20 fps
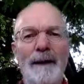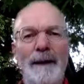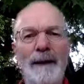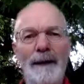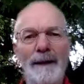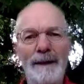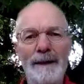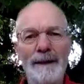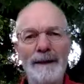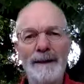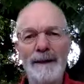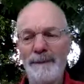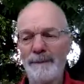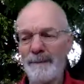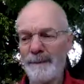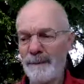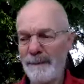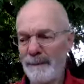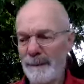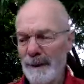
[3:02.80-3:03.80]
And let that
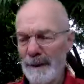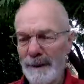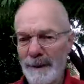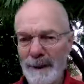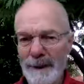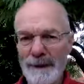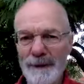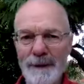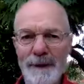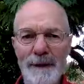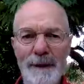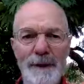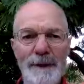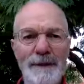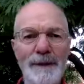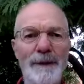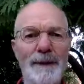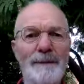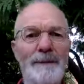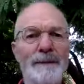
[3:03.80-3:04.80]
be nice and
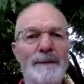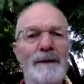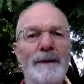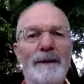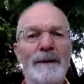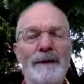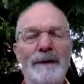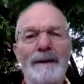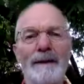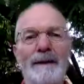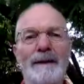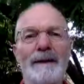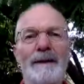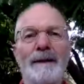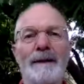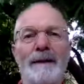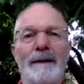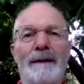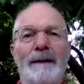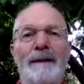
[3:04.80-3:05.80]
easy.
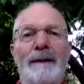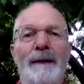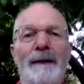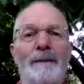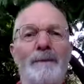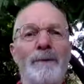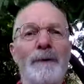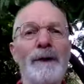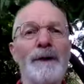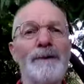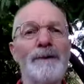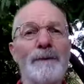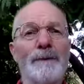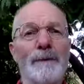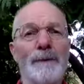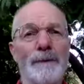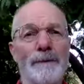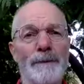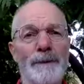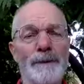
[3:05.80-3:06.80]
A pleasant
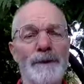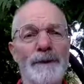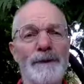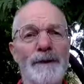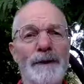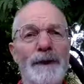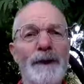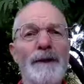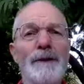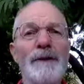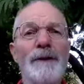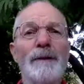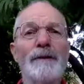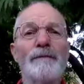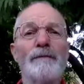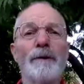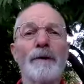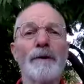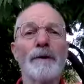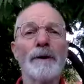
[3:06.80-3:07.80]
movement, just
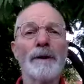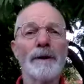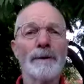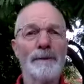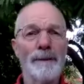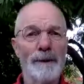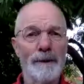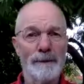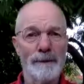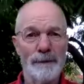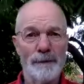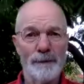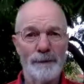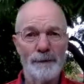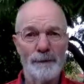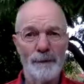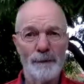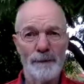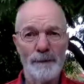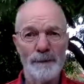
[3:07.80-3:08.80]
easily rolling the pelvis
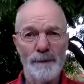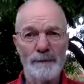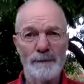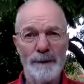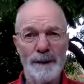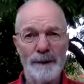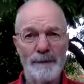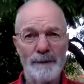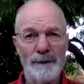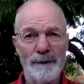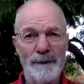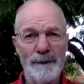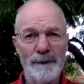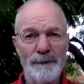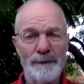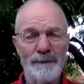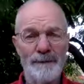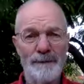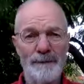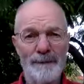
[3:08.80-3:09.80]
forwards and
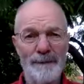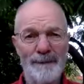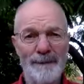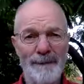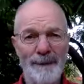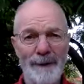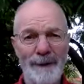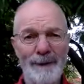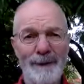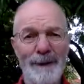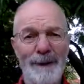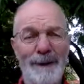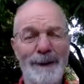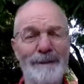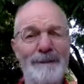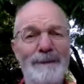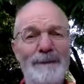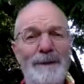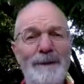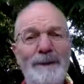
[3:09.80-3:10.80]
backwards. Okay,
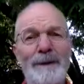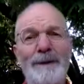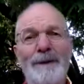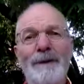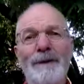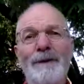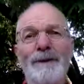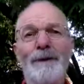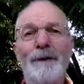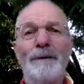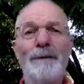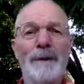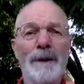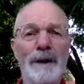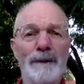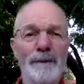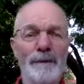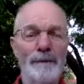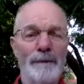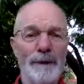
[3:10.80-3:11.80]
stop and
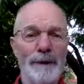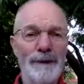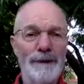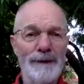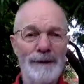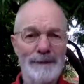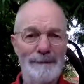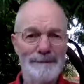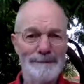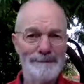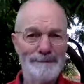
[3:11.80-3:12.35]
have a rest.